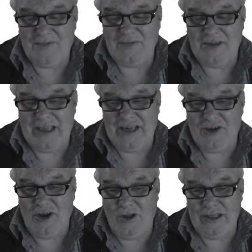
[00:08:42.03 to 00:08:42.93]

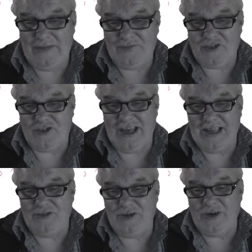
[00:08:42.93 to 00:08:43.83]
I'll have to
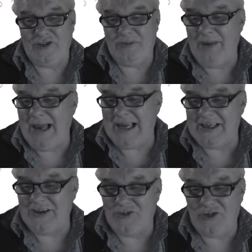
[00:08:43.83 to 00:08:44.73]
start doing some
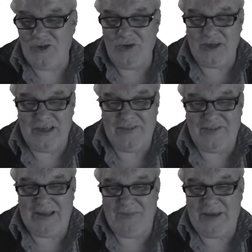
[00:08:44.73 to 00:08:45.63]
marking soon and get
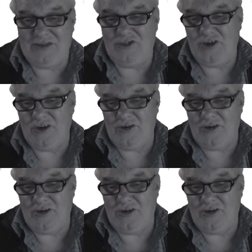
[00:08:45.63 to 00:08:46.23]
that back to you